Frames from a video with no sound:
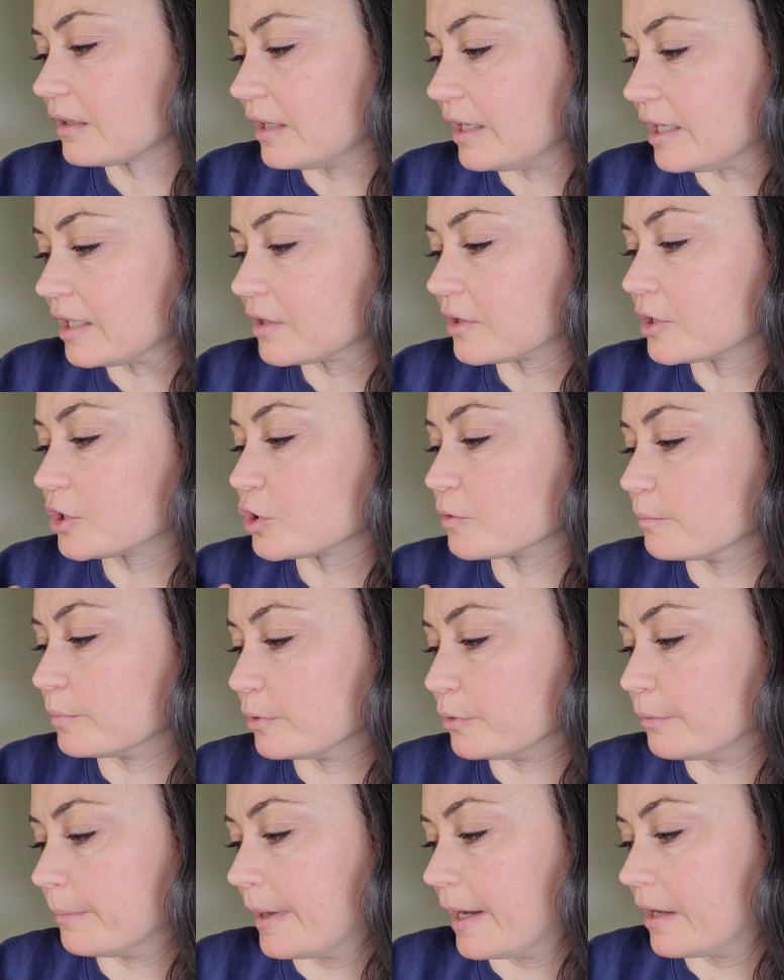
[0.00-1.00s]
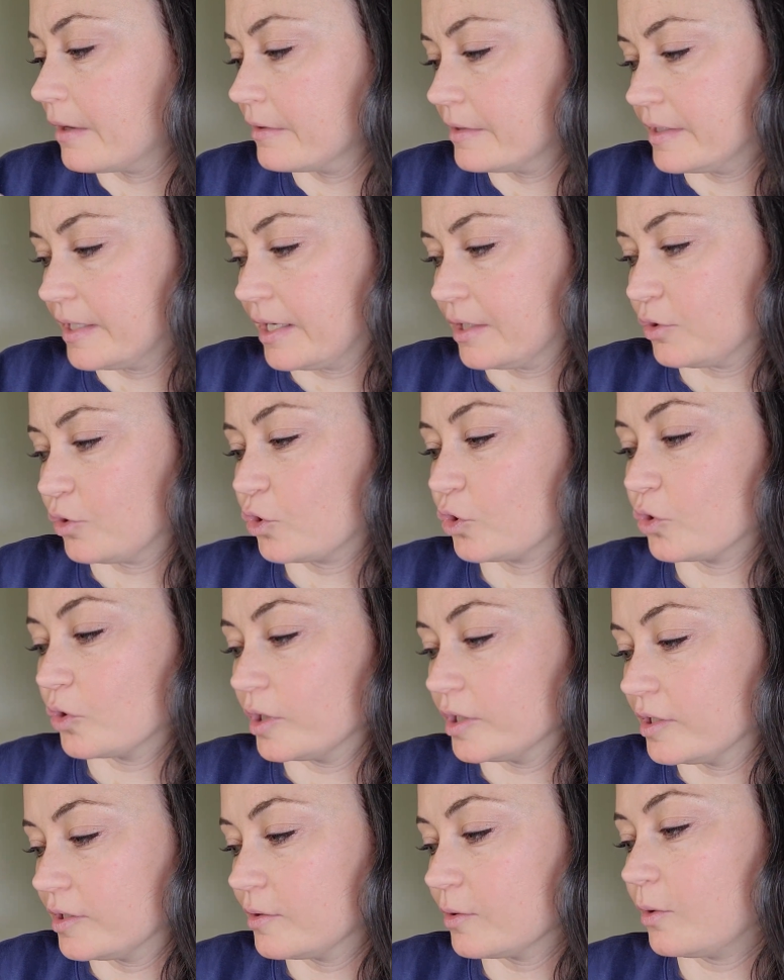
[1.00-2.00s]
English bluebells and
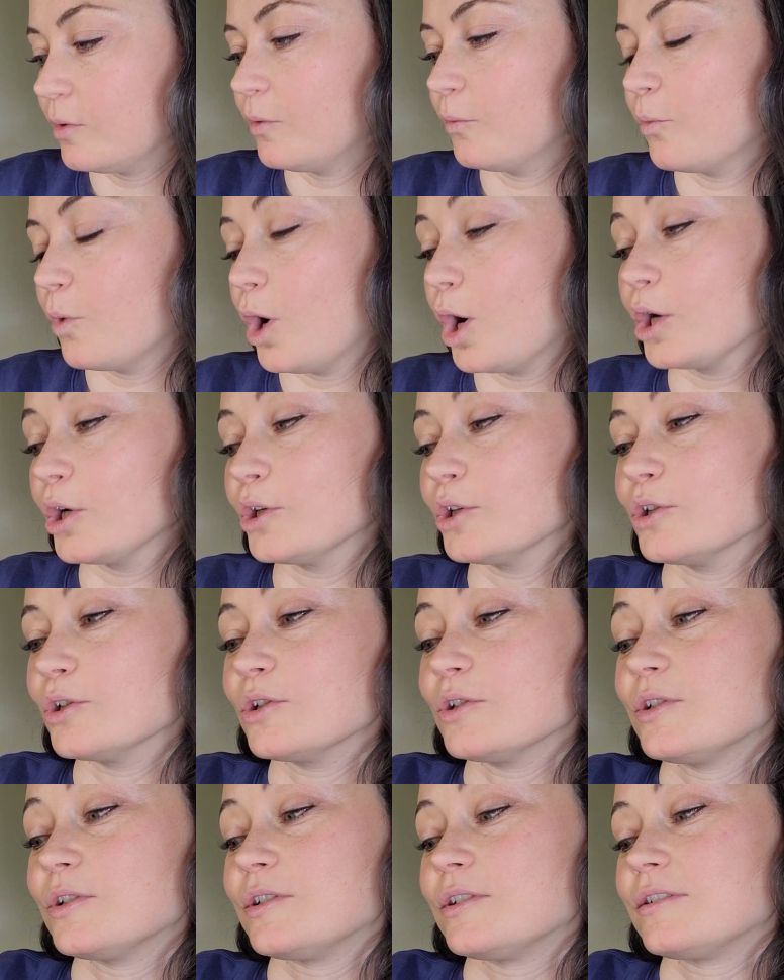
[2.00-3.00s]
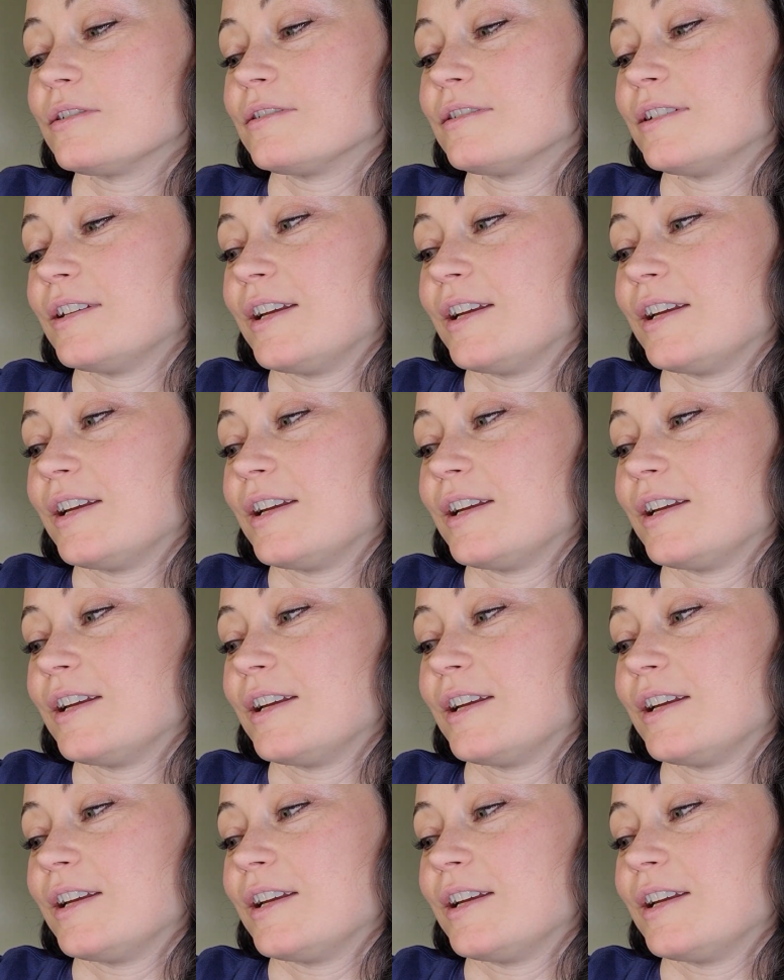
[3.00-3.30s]
crystal waters.